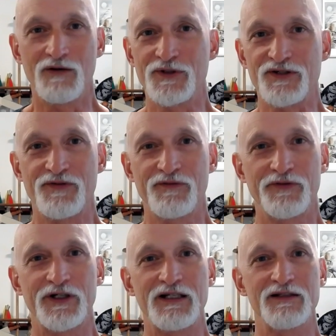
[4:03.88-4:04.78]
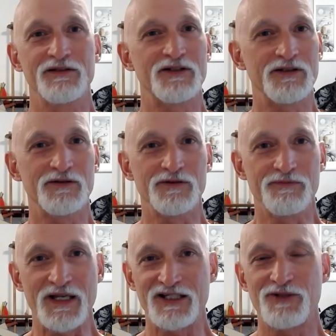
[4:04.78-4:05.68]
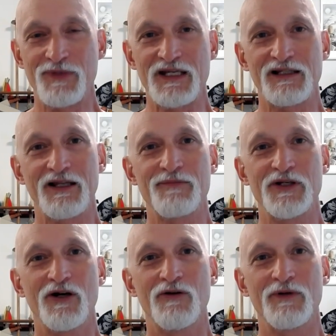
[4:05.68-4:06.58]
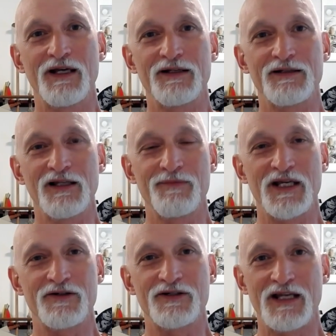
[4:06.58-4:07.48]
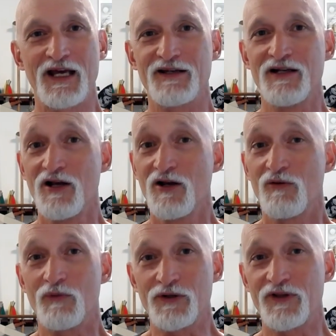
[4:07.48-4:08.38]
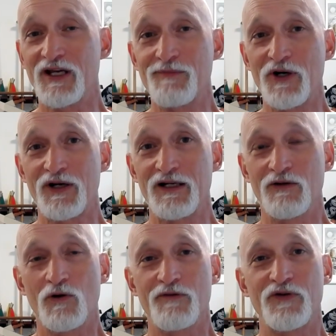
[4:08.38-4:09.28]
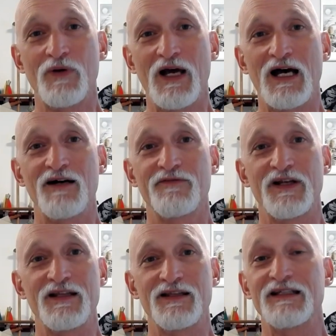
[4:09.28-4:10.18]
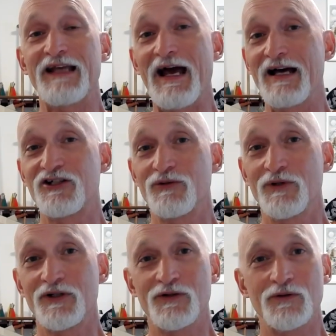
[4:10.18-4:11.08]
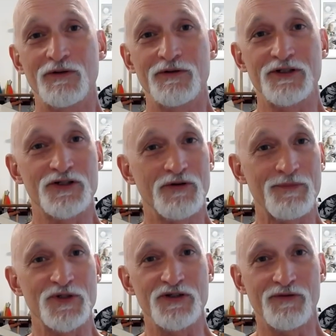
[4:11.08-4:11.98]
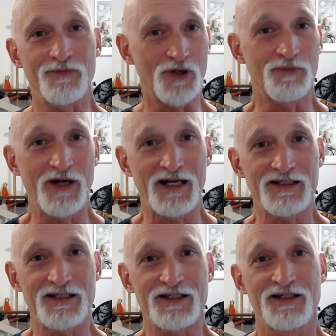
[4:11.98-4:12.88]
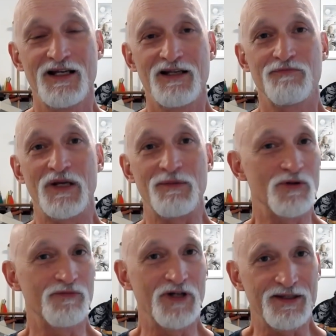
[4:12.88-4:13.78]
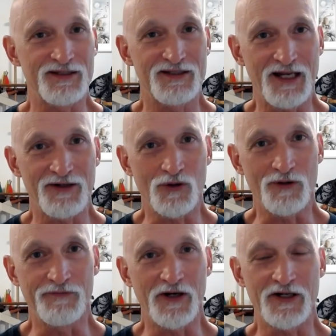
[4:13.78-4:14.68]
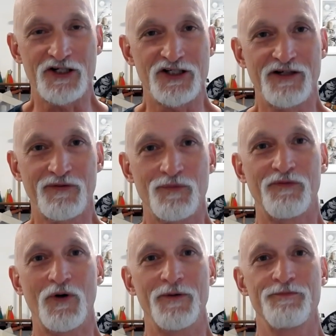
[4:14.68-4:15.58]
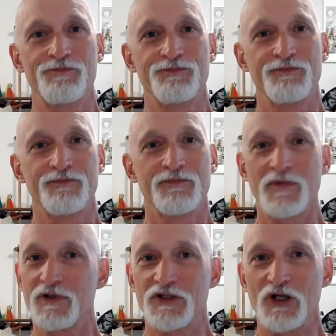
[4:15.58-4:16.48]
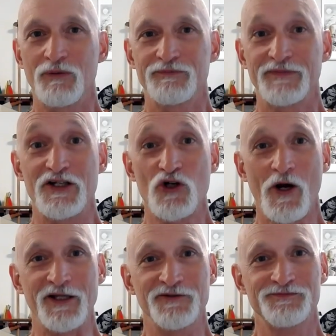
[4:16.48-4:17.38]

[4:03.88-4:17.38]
always feel free to message me, let me know, and let me understand what you think about it, or if you have anything to add to it or descriptions from your practice. Maybe you've done this set or a variation of it. So enjoy.